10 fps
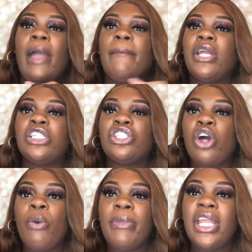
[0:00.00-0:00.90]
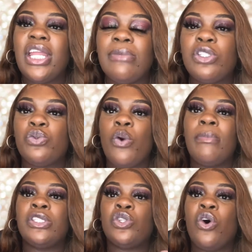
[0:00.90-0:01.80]
But it's so many of them
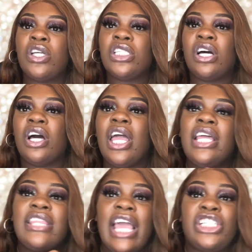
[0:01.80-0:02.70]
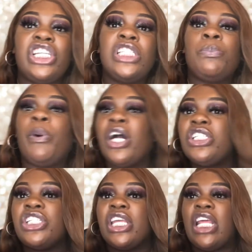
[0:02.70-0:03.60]
swarming towards her that she's
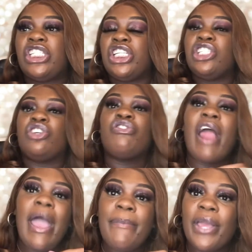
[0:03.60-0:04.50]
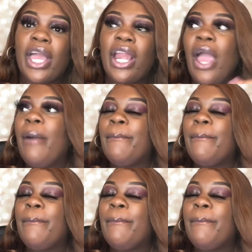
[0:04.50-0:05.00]
punching and she's grabbing.